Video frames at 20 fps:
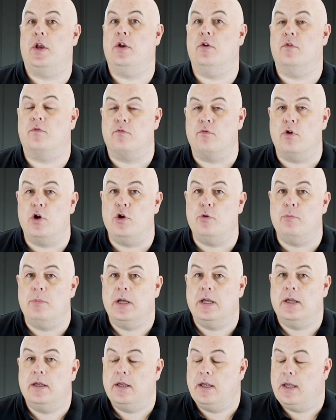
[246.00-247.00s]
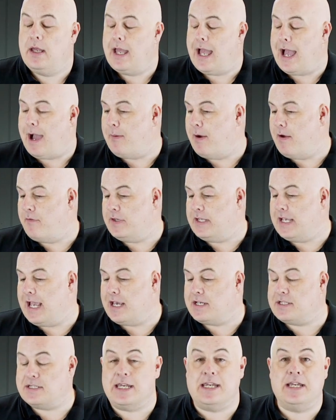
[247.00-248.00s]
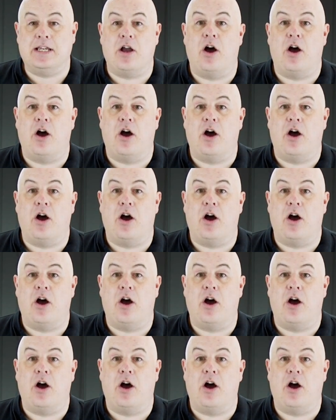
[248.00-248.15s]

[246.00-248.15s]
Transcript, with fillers: enough room. However, the SD